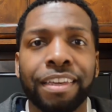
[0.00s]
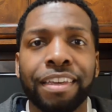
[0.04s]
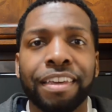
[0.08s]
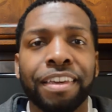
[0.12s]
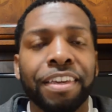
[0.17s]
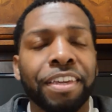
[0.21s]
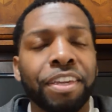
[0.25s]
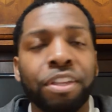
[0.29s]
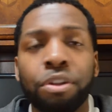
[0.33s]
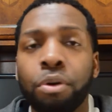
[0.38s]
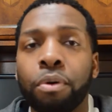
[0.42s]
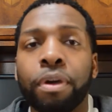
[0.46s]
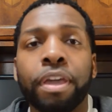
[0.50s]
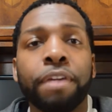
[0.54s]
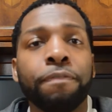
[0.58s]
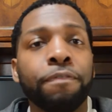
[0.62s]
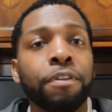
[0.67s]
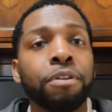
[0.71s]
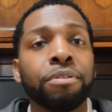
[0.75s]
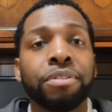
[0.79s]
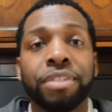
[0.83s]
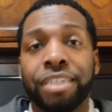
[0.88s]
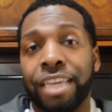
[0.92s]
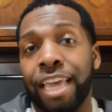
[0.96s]
You know, if
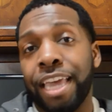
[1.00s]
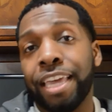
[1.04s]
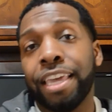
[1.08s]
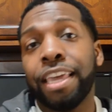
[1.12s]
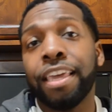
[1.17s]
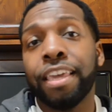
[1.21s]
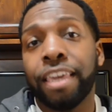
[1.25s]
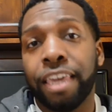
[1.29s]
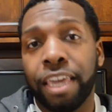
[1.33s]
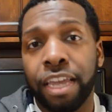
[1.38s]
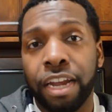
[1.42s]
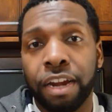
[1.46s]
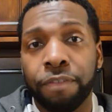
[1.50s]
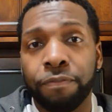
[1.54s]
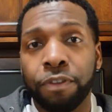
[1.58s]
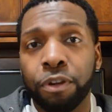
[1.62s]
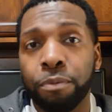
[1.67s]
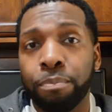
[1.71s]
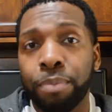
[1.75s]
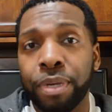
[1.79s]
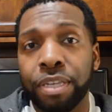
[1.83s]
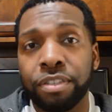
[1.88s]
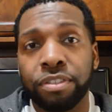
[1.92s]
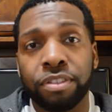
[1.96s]
you're taking care of
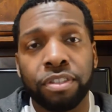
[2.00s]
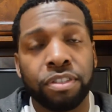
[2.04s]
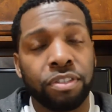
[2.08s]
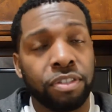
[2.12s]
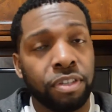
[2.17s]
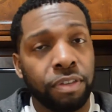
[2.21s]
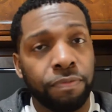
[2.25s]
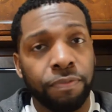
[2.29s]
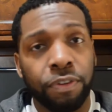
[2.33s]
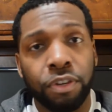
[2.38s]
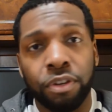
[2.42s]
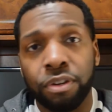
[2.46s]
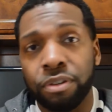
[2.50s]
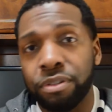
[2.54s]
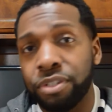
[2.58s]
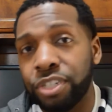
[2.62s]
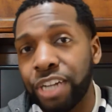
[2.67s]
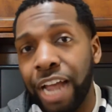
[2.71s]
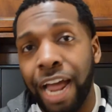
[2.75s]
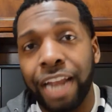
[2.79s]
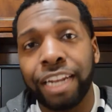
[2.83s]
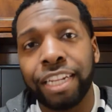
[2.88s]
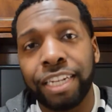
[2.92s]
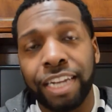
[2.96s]
your business, if you're
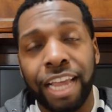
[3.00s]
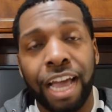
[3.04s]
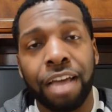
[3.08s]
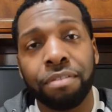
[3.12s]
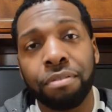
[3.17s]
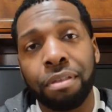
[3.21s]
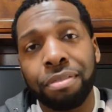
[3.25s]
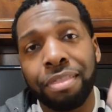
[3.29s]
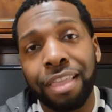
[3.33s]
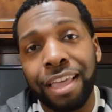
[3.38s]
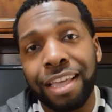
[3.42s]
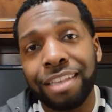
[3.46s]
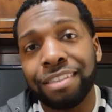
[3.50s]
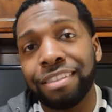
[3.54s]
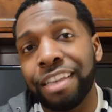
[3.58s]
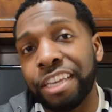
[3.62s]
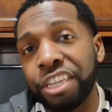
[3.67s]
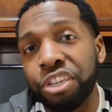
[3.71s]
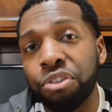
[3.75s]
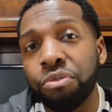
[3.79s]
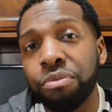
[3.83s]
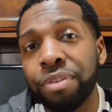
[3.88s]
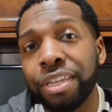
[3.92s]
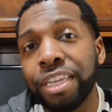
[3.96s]
jotting down the things that
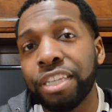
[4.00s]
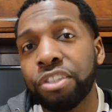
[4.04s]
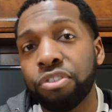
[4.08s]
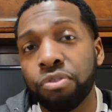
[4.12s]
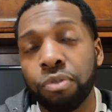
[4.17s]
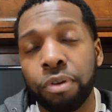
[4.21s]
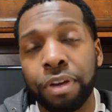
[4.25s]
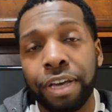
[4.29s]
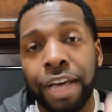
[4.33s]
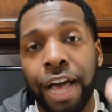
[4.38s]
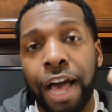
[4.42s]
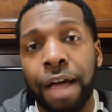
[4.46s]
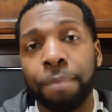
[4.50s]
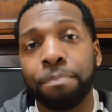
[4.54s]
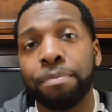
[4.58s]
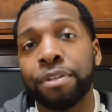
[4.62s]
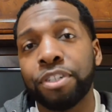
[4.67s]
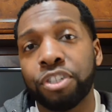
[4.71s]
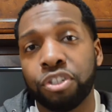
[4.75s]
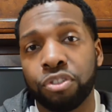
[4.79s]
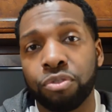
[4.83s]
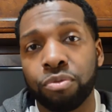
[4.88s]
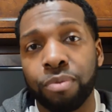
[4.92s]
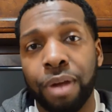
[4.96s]
you need to
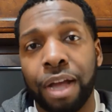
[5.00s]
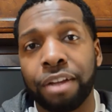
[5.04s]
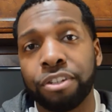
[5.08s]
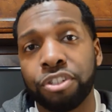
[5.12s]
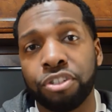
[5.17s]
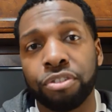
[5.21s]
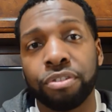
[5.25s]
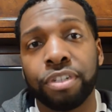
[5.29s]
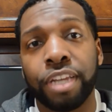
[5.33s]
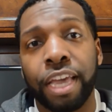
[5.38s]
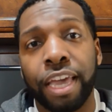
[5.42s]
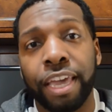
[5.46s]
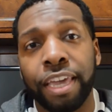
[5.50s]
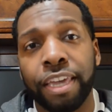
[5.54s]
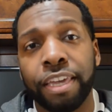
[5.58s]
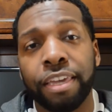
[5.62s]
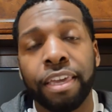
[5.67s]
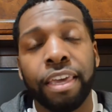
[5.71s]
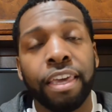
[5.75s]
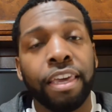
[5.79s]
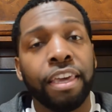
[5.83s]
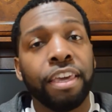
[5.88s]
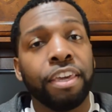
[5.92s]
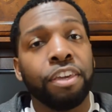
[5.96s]
accomplish throughout your
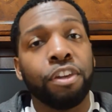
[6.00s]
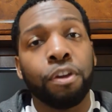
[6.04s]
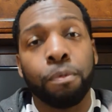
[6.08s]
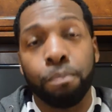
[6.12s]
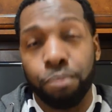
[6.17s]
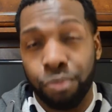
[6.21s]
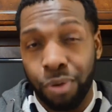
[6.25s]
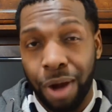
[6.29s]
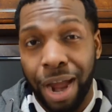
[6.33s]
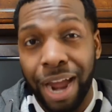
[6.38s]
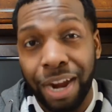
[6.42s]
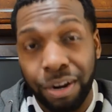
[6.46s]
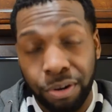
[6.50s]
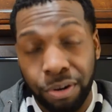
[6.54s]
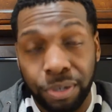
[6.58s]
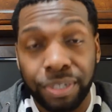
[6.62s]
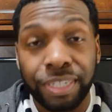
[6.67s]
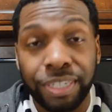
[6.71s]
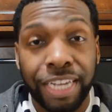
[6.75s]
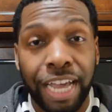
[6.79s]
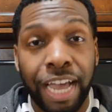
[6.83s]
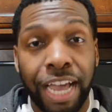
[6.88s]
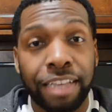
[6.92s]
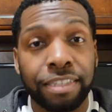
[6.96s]
day, you're
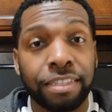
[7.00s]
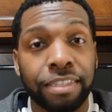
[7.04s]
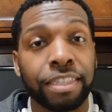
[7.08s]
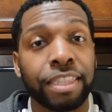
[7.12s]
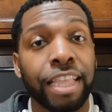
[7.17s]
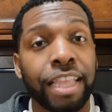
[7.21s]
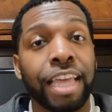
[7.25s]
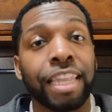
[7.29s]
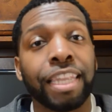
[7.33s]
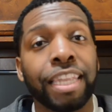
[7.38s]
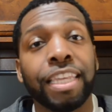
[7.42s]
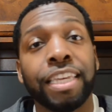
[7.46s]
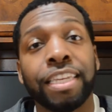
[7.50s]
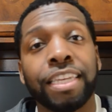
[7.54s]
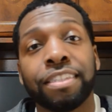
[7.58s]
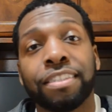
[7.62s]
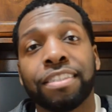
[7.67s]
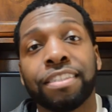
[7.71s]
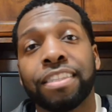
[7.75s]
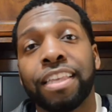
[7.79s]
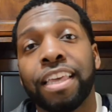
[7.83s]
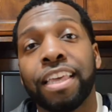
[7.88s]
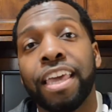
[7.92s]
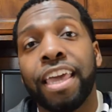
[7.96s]
prioritizing that
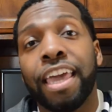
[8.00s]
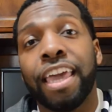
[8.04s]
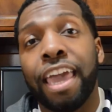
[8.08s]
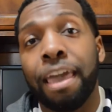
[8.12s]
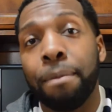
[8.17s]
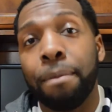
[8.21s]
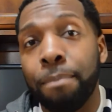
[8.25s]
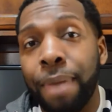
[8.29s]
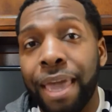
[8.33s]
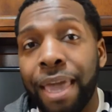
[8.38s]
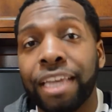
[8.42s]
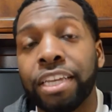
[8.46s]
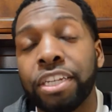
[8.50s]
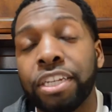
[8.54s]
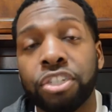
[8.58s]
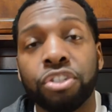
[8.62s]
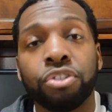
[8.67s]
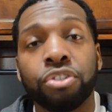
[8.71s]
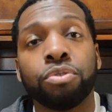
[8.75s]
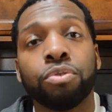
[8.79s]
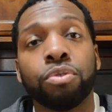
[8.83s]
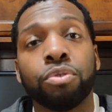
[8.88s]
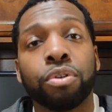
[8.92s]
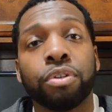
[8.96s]
list and making
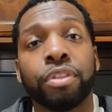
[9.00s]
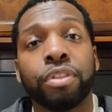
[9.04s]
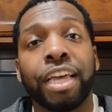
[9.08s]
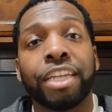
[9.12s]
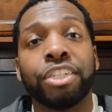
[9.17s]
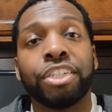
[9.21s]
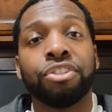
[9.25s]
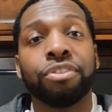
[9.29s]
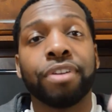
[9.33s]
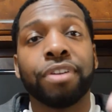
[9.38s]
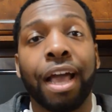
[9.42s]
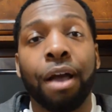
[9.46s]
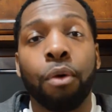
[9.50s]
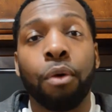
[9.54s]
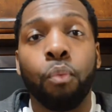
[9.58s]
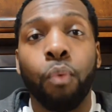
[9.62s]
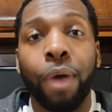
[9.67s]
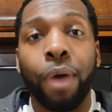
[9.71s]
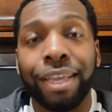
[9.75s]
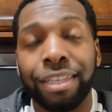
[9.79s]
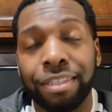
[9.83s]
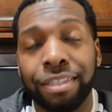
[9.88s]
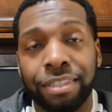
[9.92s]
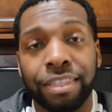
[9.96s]
sure that you're not
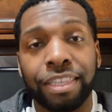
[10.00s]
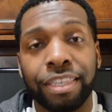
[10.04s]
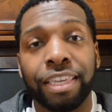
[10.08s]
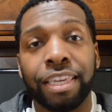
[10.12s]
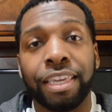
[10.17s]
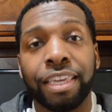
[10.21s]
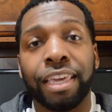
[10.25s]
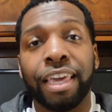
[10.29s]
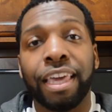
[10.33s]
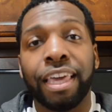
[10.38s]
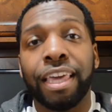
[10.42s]
wasting